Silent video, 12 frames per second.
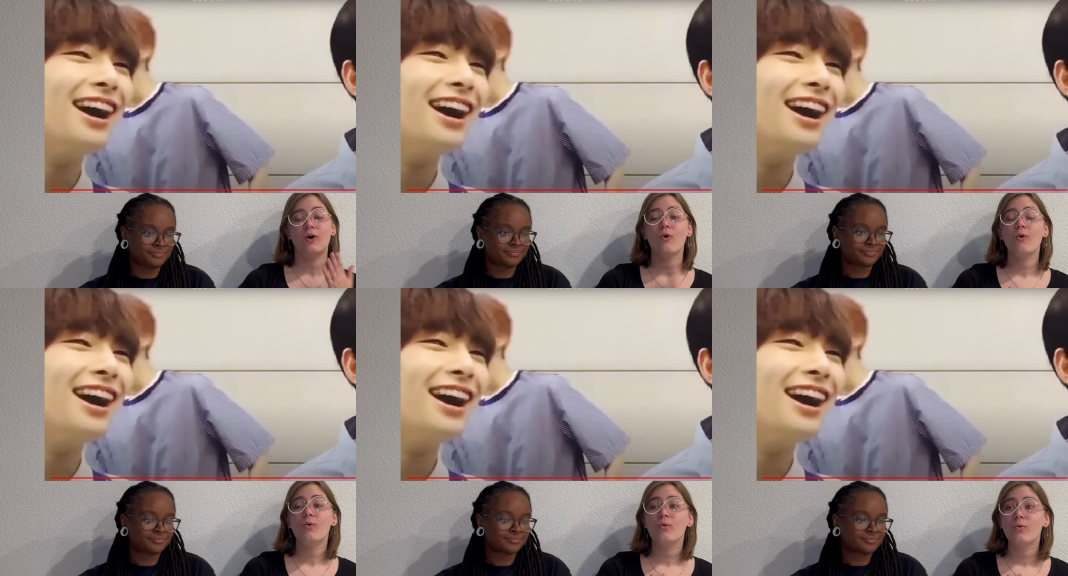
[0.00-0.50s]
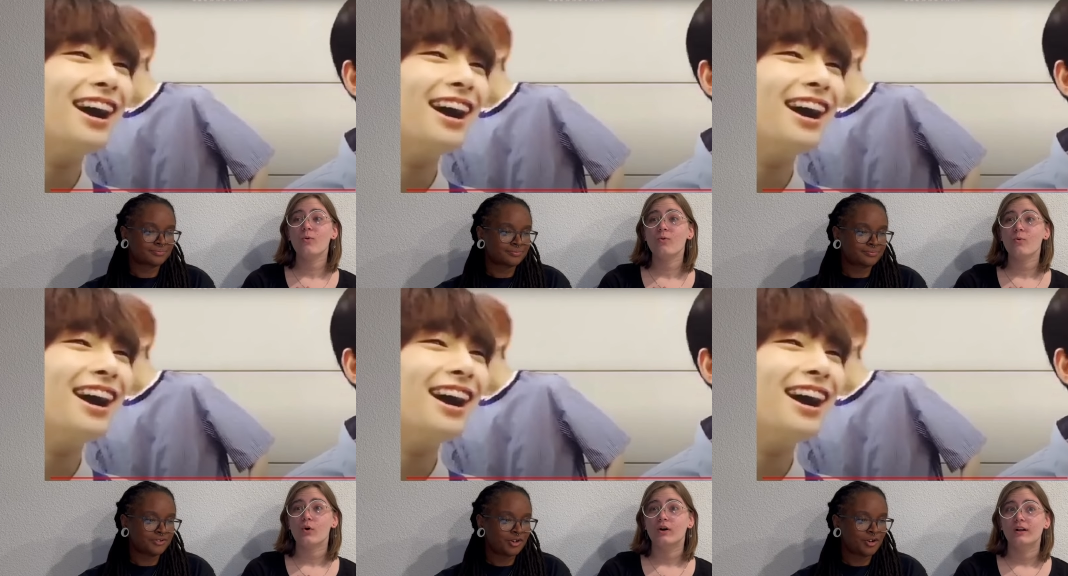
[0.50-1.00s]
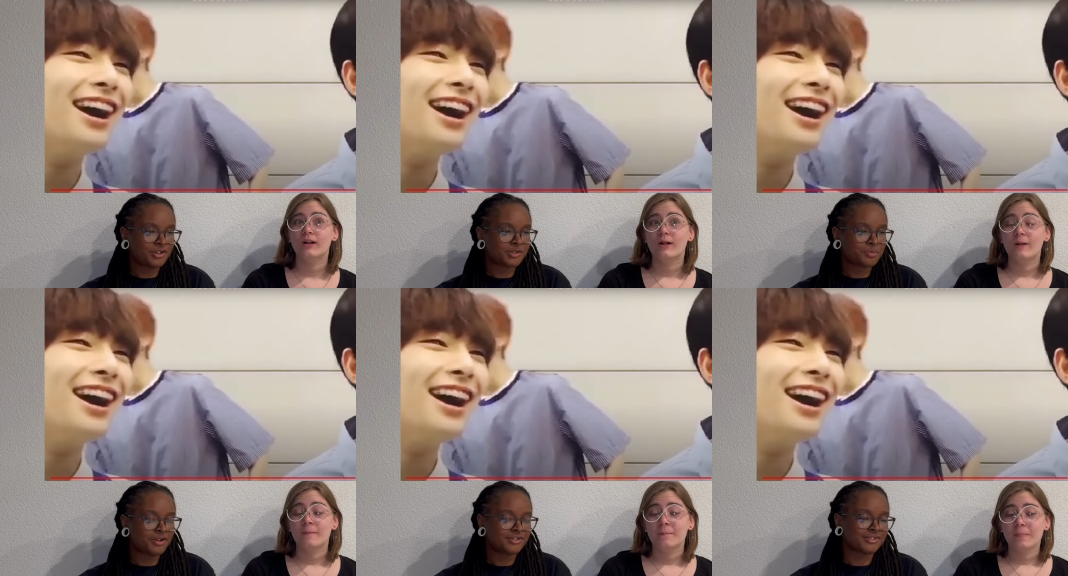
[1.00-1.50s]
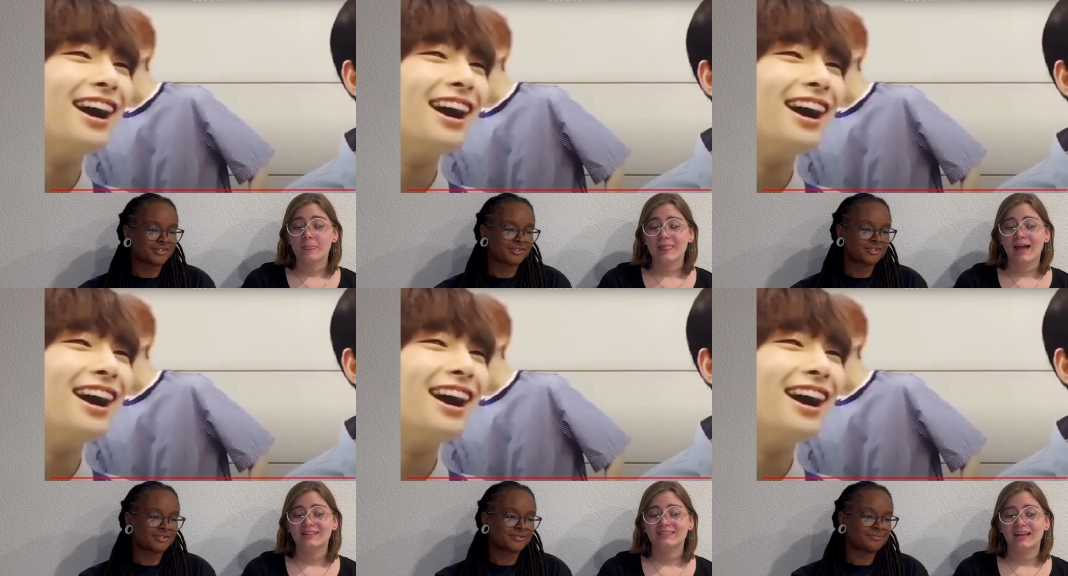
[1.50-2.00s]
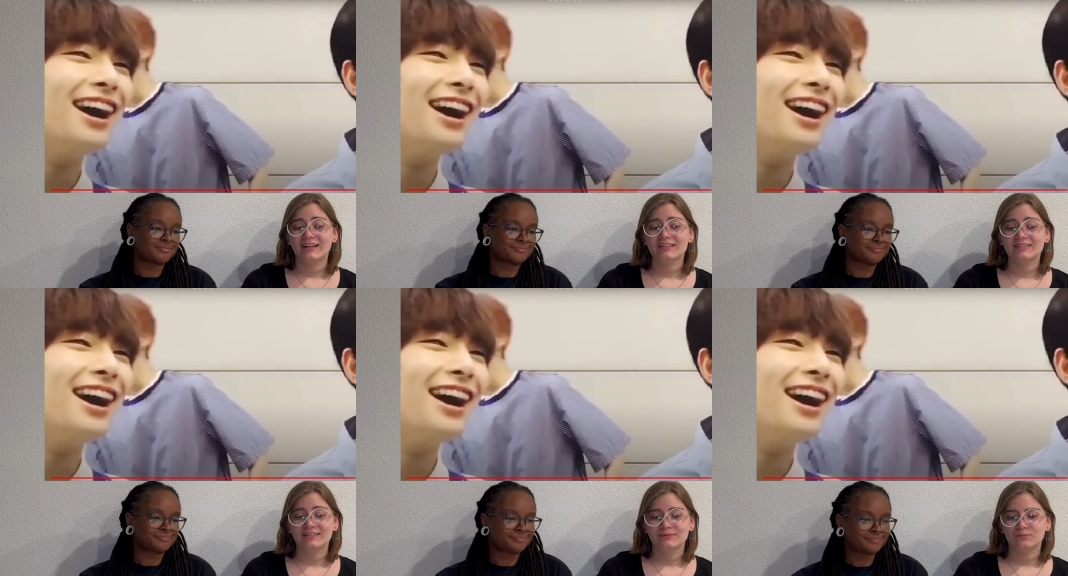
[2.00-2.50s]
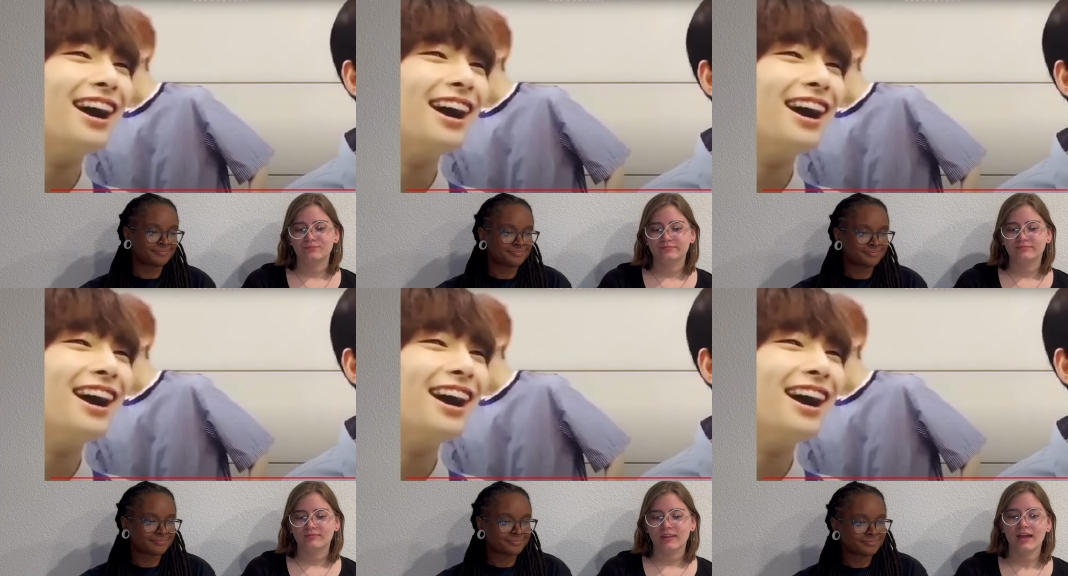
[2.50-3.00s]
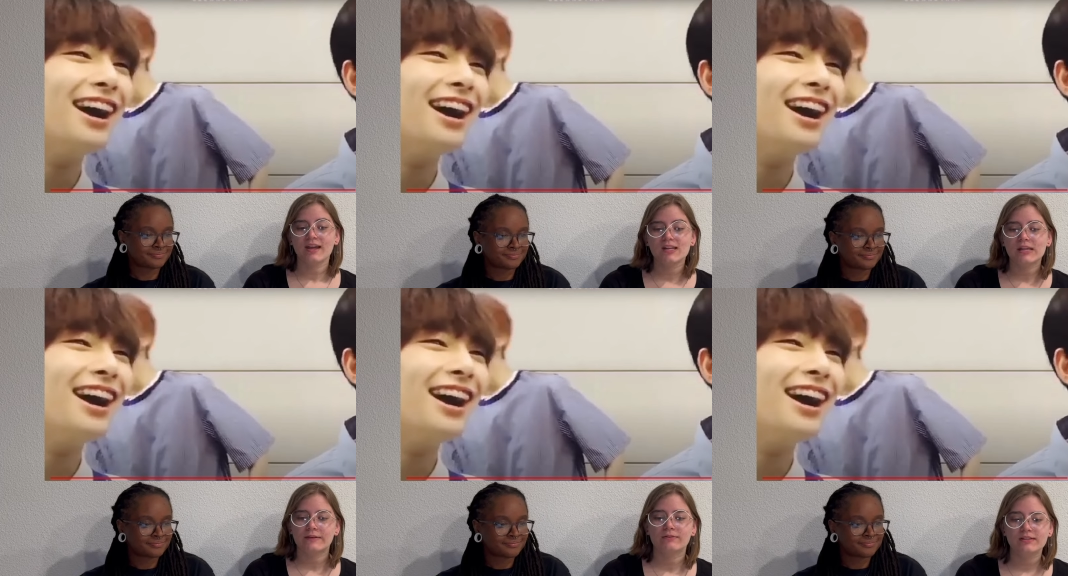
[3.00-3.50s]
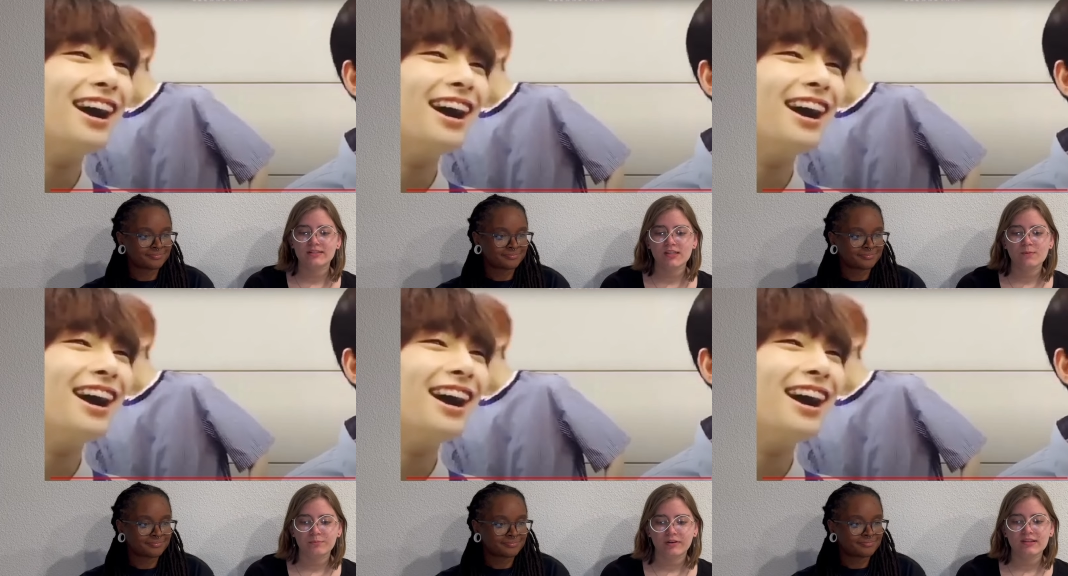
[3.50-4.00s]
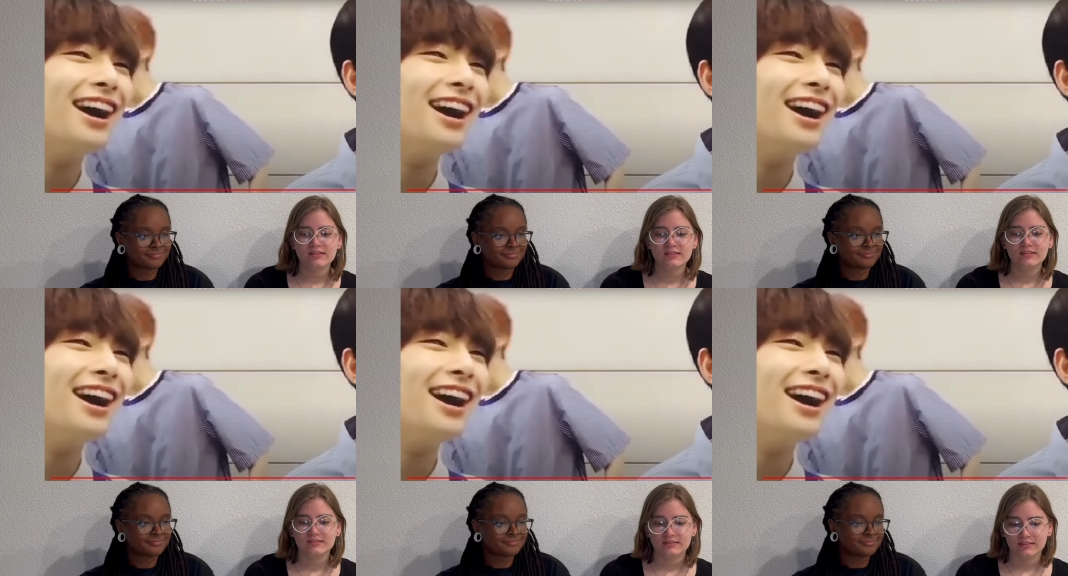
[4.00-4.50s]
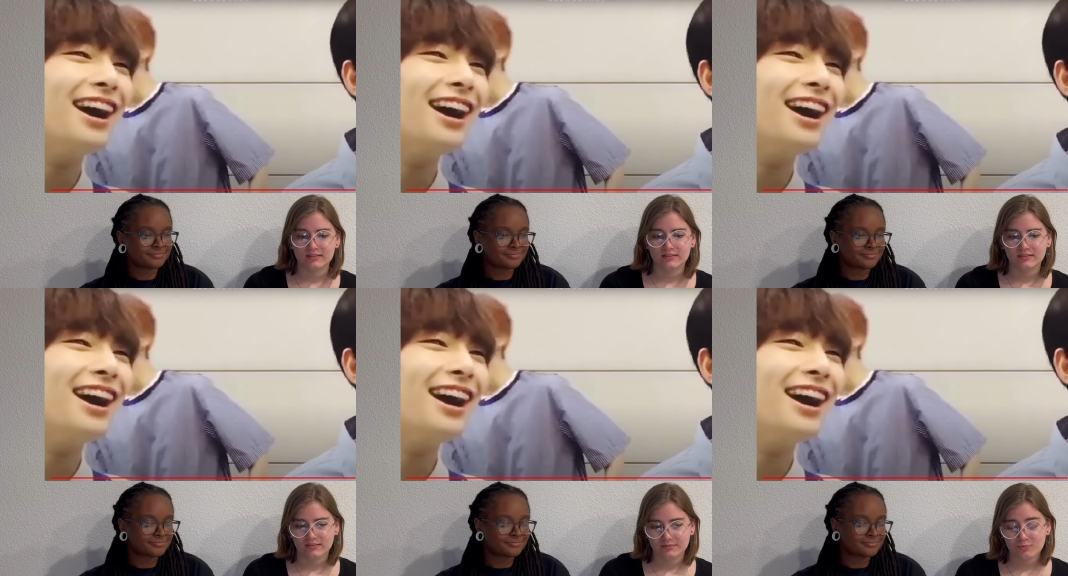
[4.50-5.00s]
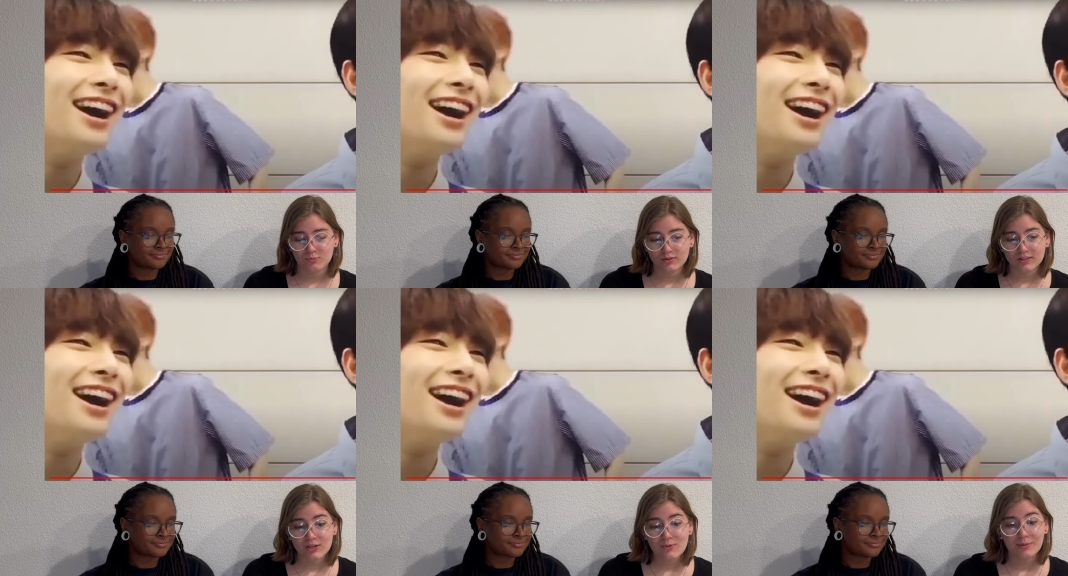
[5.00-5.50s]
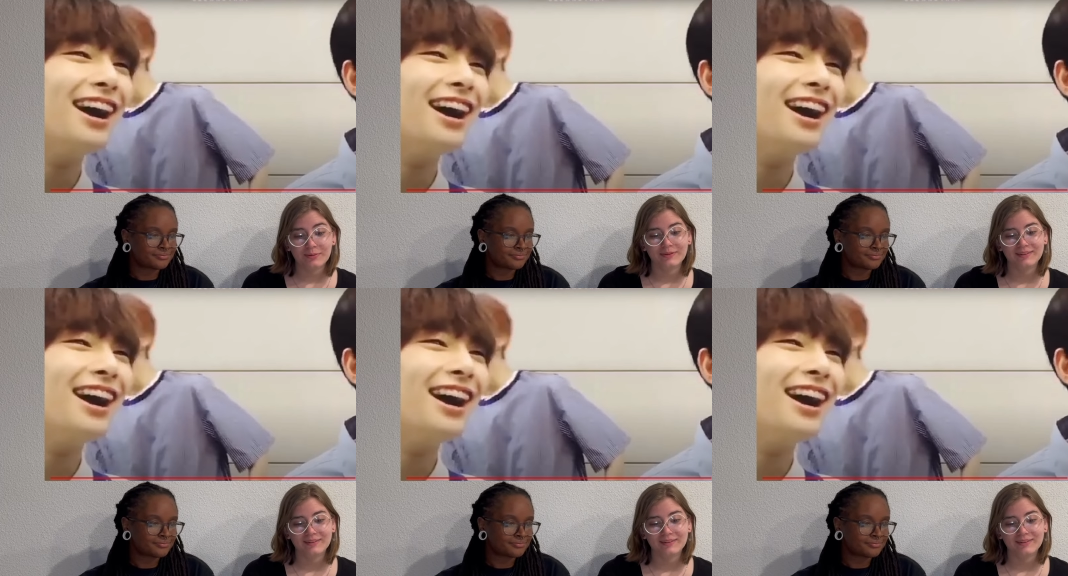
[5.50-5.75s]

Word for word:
Speaker 1: Oh, oh, his braces. That's. I never see the braces. What are you?